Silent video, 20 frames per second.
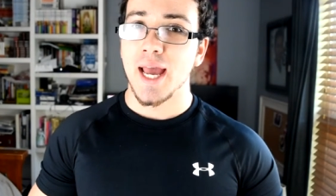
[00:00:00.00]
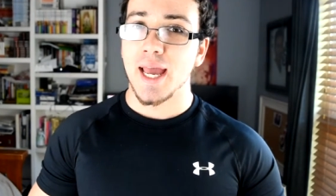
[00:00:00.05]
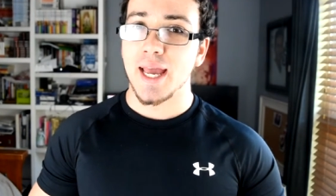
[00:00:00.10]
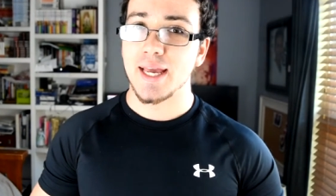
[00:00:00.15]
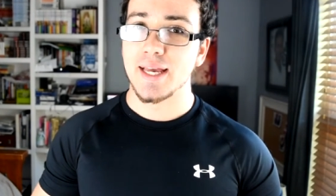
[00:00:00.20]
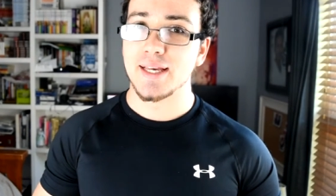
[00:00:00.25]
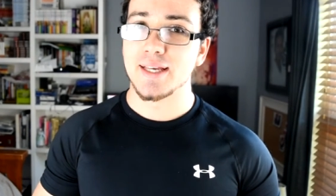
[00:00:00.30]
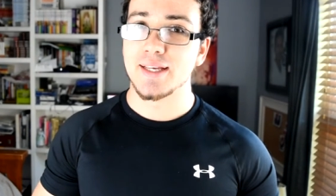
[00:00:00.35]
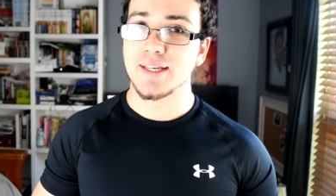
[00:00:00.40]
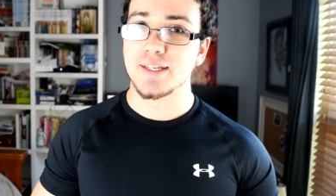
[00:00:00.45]

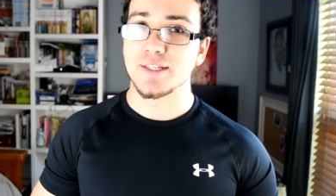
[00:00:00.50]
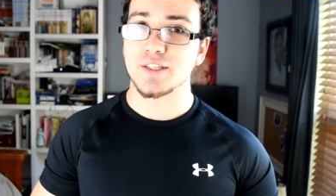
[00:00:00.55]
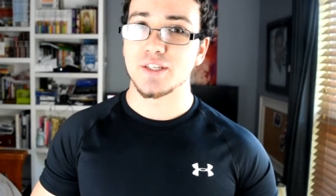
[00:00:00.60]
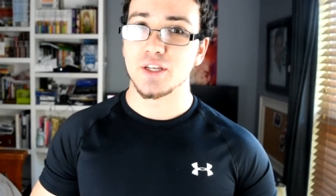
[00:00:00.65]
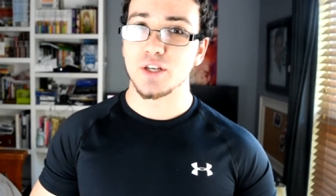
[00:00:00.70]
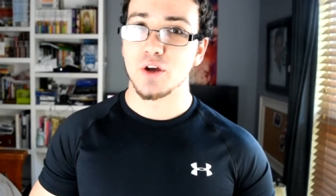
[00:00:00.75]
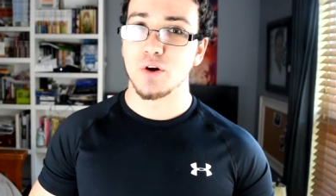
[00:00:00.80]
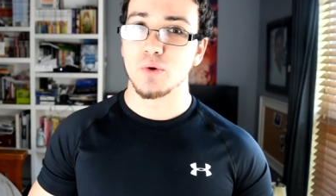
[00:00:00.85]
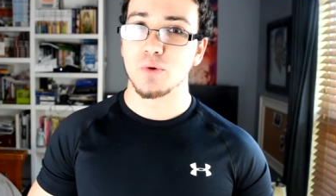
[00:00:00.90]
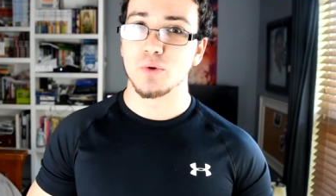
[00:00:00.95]
is, you
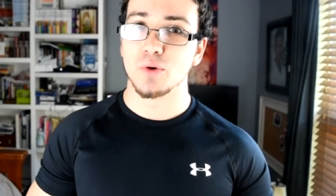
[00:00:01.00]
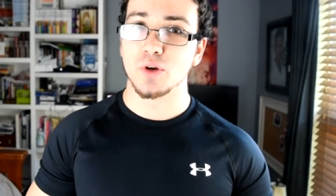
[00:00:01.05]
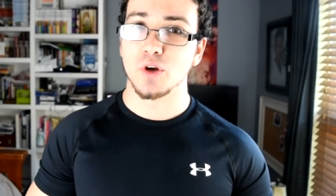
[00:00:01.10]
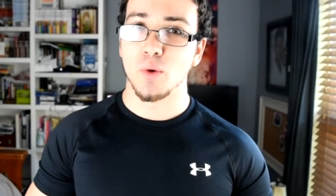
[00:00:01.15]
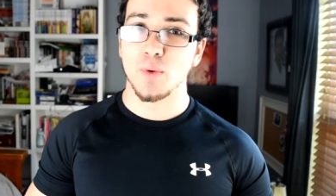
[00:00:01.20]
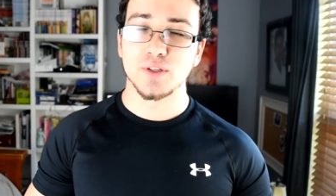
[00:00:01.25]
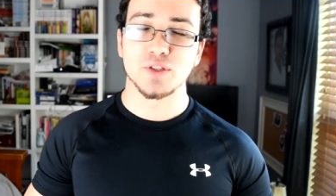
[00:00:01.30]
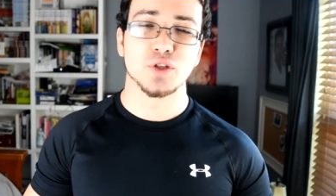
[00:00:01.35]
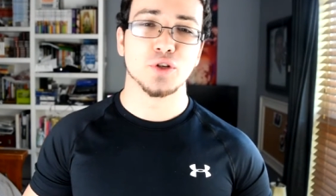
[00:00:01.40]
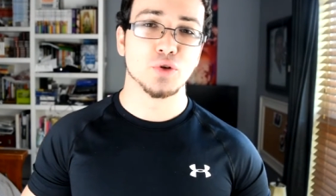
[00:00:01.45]
know,
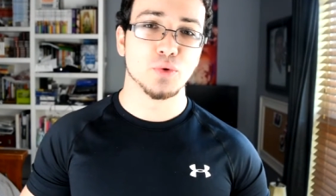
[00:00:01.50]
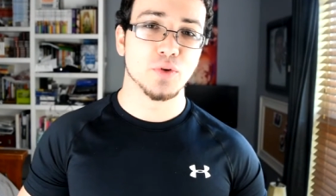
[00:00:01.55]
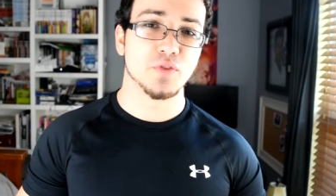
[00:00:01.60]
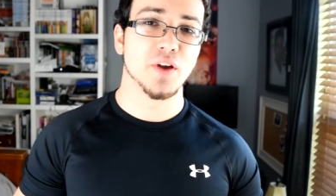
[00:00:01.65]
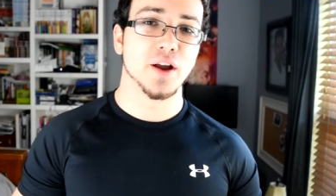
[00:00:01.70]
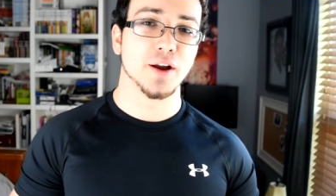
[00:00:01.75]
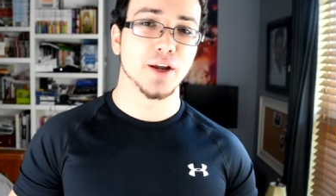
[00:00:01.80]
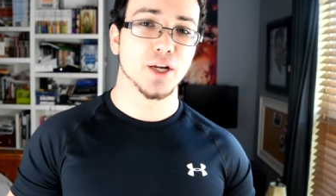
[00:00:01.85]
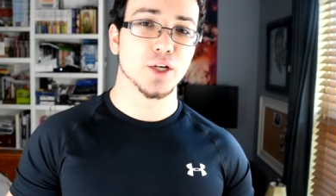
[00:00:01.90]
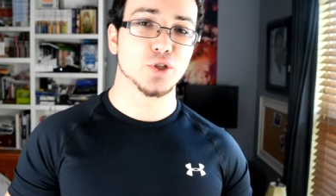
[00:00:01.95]
going to do a
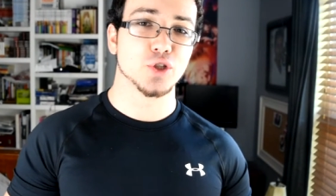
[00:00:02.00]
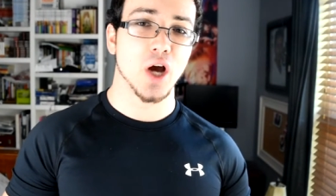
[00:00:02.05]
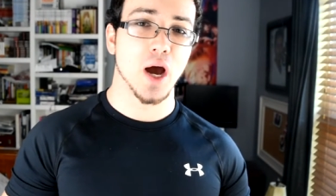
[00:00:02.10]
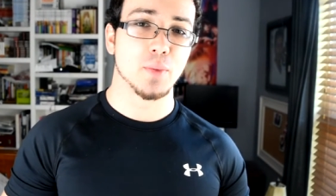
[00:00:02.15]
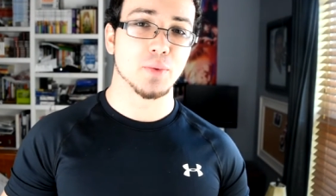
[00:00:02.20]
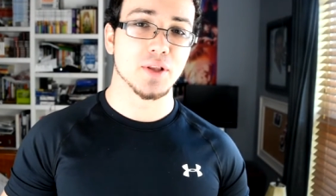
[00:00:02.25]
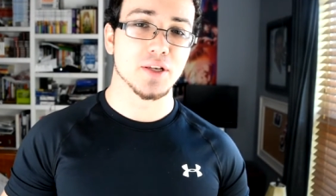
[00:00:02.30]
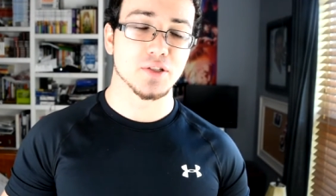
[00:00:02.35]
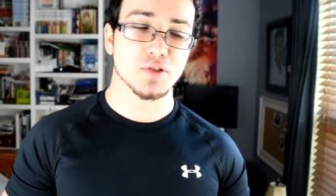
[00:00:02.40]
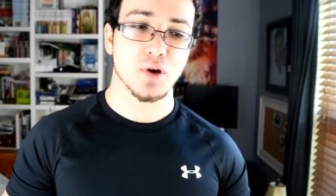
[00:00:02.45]
very good job
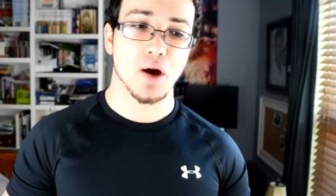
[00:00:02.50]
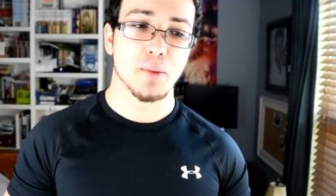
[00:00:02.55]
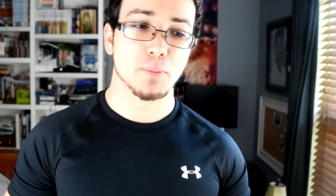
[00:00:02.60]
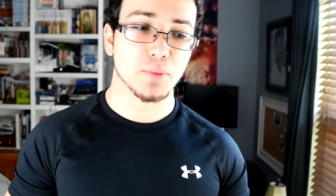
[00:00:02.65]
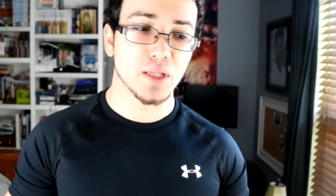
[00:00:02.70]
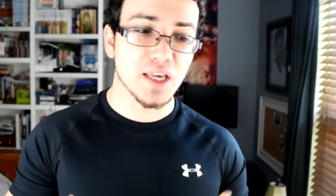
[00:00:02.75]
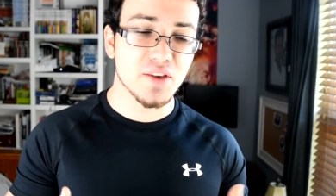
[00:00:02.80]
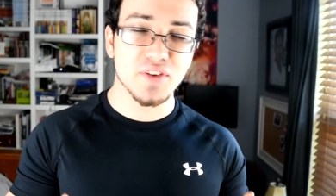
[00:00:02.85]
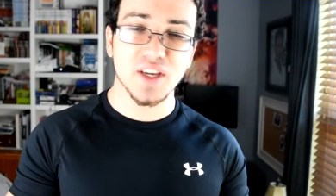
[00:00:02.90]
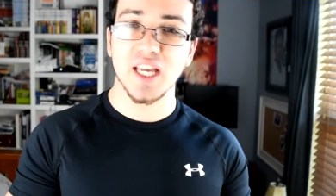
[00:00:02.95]
with this. So I'm
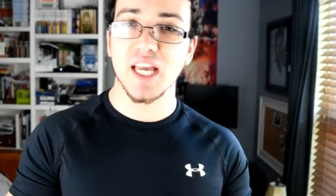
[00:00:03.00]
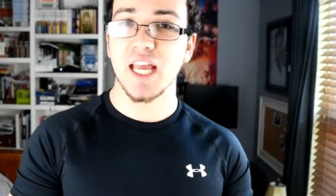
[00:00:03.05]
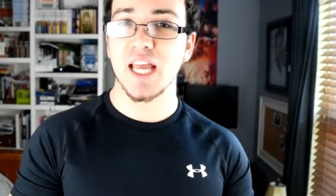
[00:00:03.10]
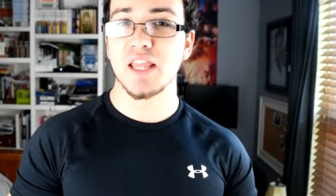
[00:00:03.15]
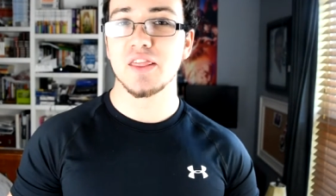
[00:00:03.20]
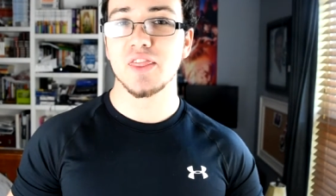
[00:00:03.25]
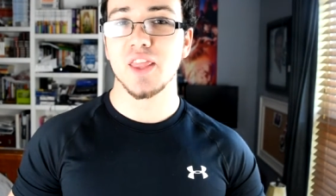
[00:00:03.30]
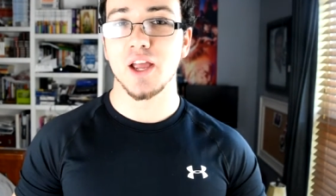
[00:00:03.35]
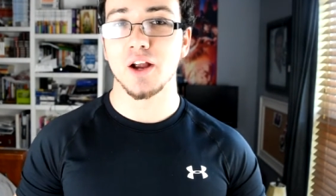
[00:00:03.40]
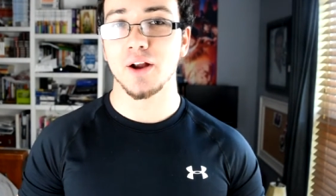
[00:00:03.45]
leaving it
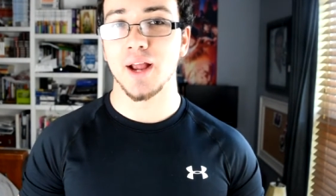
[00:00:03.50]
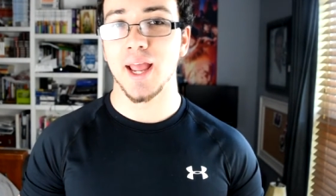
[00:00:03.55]
in their